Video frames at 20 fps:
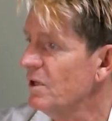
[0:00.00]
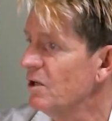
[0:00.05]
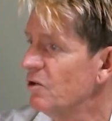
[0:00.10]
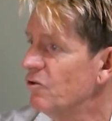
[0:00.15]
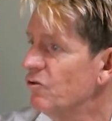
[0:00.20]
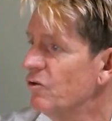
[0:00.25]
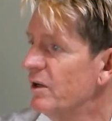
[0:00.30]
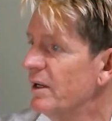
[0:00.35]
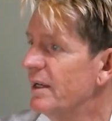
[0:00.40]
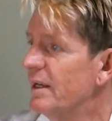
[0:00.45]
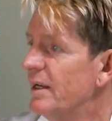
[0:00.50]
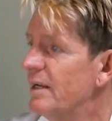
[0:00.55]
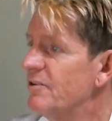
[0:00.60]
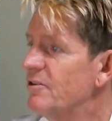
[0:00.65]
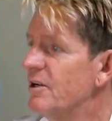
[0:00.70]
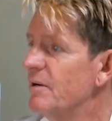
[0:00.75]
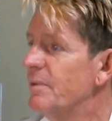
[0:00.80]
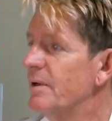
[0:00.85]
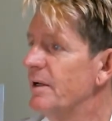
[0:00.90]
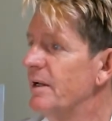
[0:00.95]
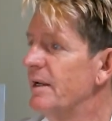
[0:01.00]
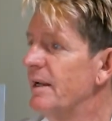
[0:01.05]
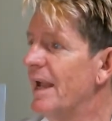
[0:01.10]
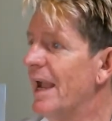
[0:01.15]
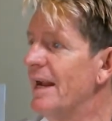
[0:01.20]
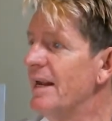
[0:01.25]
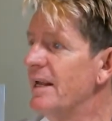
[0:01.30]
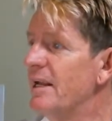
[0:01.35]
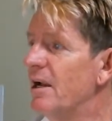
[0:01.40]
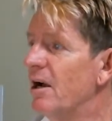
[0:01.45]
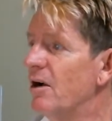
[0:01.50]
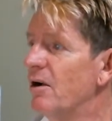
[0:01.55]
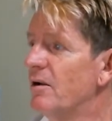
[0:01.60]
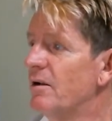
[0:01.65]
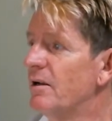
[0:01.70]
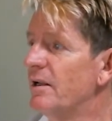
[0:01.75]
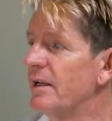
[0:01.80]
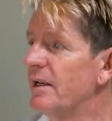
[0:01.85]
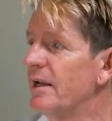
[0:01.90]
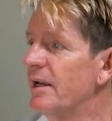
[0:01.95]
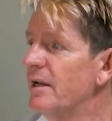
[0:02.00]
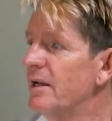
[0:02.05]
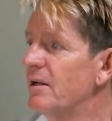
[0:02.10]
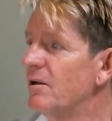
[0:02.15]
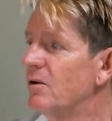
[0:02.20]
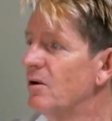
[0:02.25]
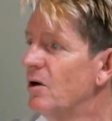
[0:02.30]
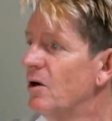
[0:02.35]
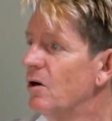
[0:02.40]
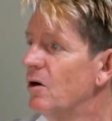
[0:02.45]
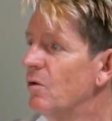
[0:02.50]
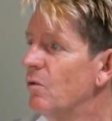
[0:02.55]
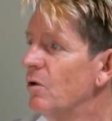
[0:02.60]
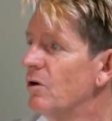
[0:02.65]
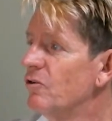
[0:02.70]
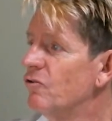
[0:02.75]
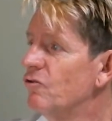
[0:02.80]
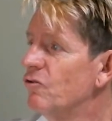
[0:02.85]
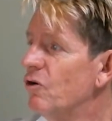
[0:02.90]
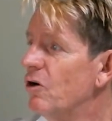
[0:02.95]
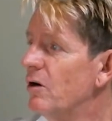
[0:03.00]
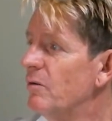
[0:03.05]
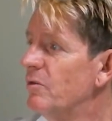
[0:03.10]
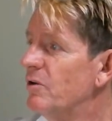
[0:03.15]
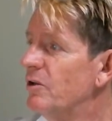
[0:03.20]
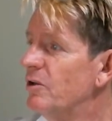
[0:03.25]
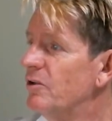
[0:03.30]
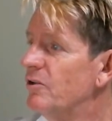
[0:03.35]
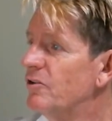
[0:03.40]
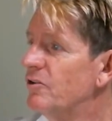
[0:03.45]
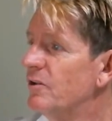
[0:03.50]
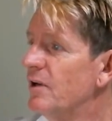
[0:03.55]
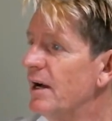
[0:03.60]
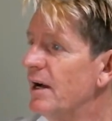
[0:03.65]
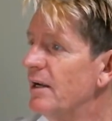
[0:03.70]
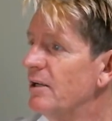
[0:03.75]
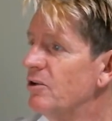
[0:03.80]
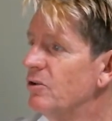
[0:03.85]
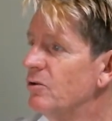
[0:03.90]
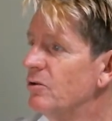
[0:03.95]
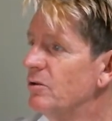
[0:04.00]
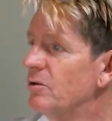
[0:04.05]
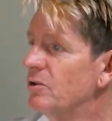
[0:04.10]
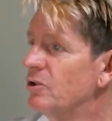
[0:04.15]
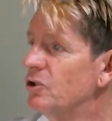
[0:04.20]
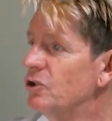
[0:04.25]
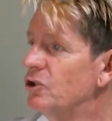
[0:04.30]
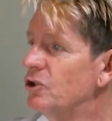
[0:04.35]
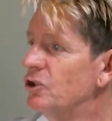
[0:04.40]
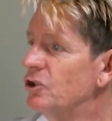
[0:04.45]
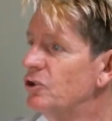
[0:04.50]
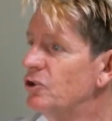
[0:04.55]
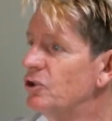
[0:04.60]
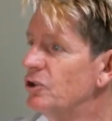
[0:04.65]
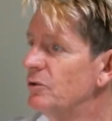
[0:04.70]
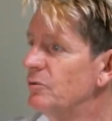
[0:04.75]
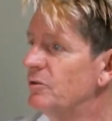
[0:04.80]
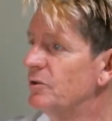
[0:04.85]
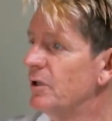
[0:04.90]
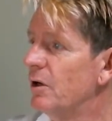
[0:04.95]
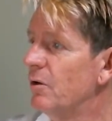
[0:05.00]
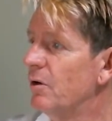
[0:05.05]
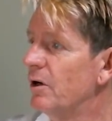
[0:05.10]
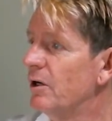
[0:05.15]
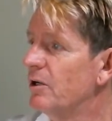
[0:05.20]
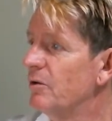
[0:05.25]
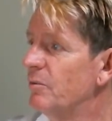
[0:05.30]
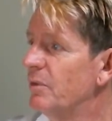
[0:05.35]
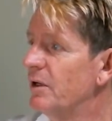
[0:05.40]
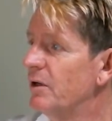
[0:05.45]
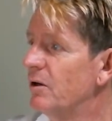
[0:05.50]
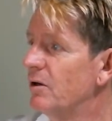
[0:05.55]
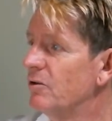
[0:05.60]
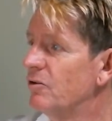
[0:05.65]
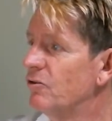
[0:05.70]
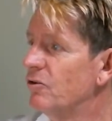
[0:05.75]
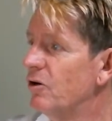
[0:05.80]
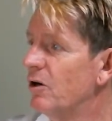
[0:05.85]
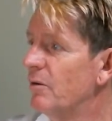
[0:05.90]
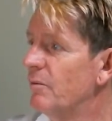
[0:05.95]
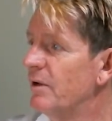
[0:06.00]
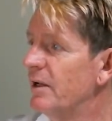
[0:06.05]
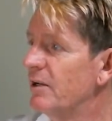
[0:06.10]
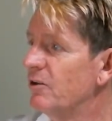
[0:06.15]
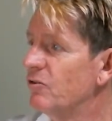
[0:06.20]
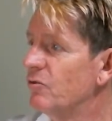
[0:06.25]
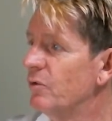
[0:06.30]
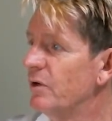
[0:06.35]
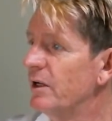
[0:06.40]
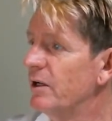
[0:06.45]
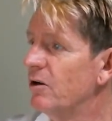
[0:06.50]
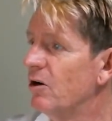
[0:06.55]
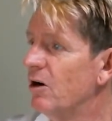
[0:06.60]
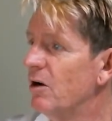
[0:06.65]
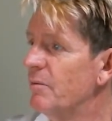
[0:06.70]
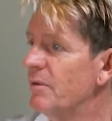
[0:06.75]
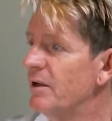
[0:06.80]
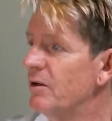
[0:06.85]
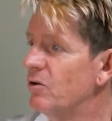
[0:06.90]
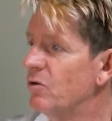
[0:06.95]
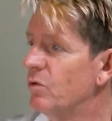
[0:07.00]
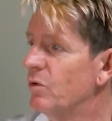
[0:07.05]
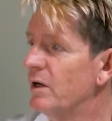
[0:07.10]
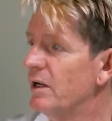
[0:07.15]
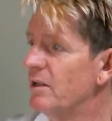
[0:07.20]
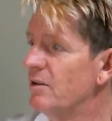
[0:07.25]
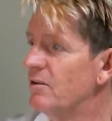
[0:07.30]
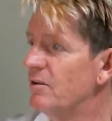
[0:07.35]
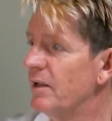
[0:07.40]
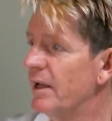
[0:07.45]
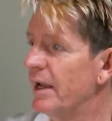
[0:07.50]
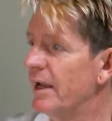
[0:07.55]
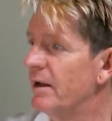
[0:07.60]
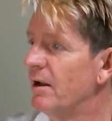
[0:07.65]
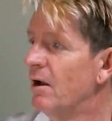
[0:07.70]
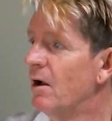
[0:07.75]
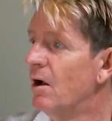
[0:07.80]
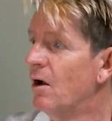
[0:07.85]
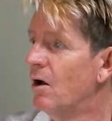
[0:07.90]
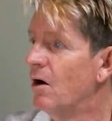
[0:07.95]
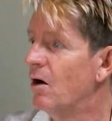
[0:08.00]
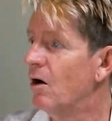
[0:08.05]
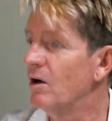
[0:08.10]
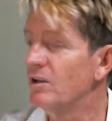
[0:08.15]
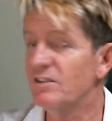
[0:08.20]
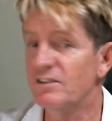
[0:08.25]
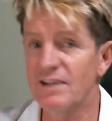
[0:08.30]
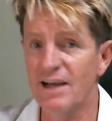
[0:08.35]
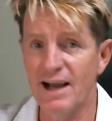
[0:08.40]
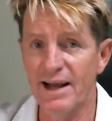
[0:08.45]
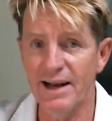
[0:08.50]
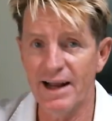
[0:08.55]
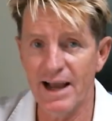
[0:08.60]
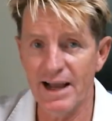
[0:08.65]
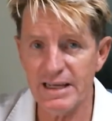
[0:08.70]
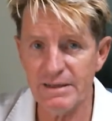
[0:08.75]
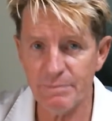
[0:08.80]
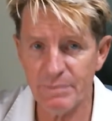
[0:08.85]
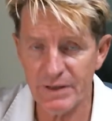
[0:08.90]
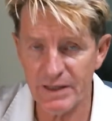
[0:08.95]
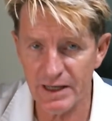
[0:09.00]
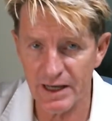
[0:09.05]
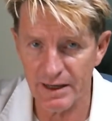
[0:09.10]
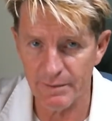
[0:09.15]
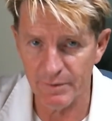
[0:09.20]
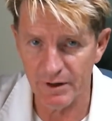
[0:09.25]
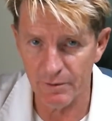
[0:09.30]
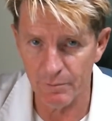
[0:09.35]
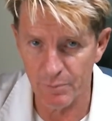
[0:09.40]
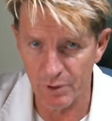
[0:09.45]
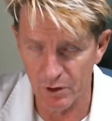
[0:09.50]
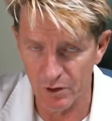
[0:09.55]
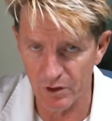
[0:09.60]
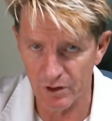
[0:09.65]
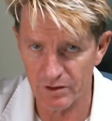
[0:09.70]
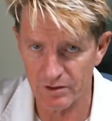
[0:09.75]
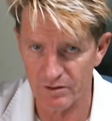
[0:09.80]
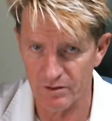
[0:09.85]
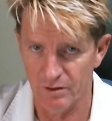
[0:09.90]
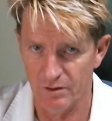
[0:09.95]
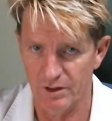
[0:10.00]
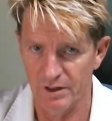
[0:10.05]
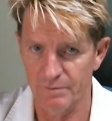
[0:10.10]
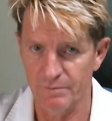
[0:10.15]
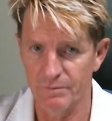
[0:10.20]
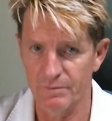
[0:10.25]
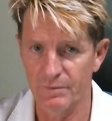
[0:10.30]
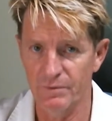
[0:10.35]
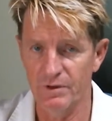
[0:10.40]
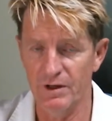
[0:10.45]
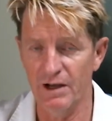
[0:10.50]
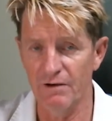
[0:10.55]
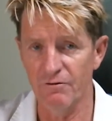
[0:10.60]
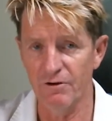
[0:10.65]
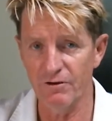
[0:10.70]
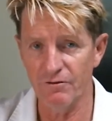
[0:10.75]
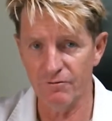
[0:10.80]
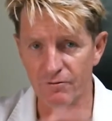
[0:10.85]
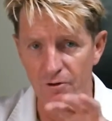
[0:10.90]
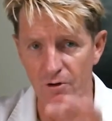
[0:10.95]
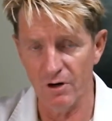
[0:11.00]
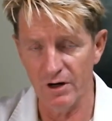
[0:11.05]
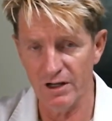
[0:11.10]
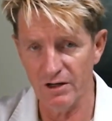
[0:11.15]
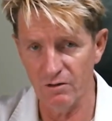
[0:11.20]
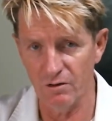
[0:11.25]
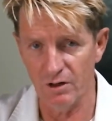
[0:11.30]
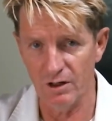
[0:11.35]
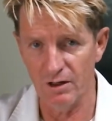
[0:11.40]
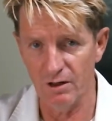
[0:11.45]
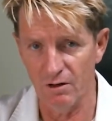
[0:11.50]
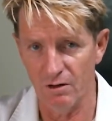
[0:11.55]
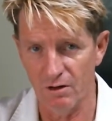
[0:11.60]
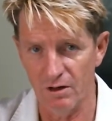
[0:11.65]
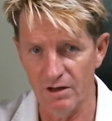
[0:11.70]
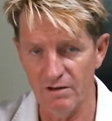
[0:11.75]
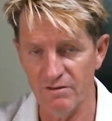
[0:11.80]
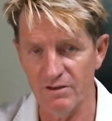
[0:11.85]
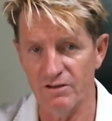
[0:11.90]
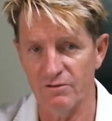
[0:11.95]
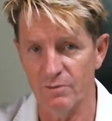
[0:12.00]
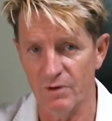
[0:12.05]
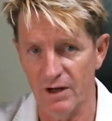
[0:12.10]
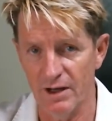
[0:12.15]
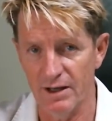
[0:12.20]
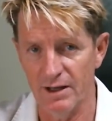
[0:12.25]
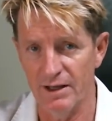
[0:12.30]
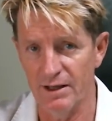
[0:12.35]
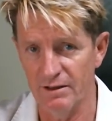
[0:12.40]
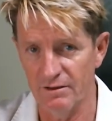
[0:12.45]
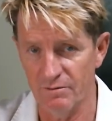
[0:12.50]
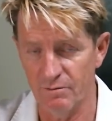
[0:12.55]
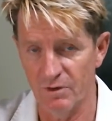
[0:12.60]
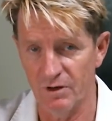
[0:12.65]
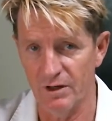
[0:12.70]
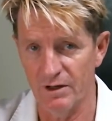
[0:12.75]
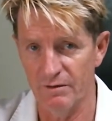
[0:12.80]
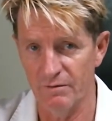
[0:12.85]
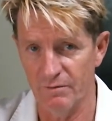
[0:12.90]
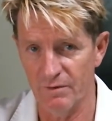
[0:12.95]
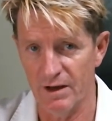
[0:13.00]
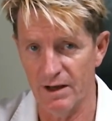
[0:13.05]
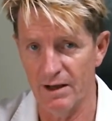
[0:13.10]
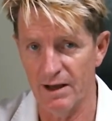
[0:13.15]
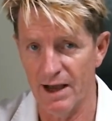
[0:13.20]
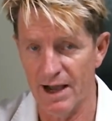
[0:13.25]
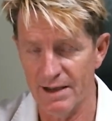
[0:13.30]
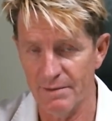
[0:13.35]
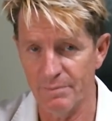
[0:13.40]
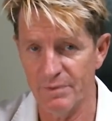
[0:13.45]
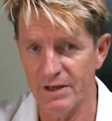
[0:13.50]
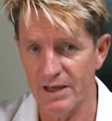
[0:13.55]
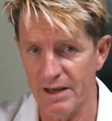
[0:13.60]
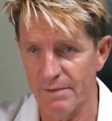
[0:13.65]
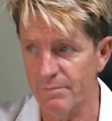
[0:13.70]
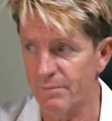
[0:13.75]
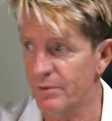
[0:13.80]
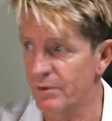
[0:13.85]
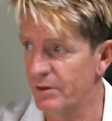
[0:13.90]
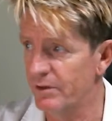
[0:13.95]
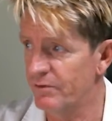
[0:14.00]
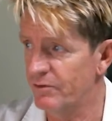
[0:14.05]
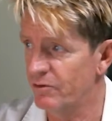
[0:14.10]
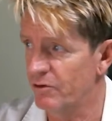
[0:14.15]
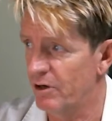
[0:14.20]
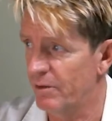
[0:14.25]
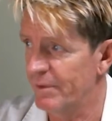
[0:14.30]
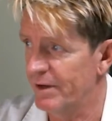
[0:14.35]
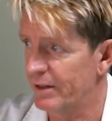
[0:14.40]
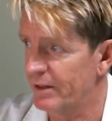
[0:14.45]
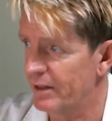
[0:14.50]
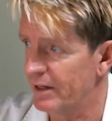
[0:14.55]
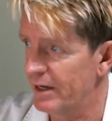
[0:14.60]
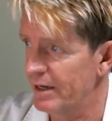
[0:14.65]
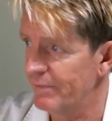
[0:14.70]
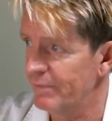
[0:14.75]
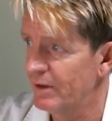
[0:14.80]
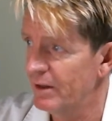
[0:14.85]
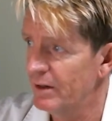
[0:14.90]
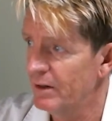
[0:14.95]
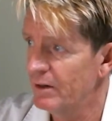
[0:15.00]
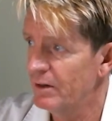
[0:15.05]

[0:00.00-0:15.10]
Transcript: I'm trying to catch up here. Annie Oakley. Ian, what time do you start your YouTube so I can be on time next week? I'm in Queensland. I start 8 p.m. Perth time. Every Friday night live is my 8 p.m. Perth time, okay?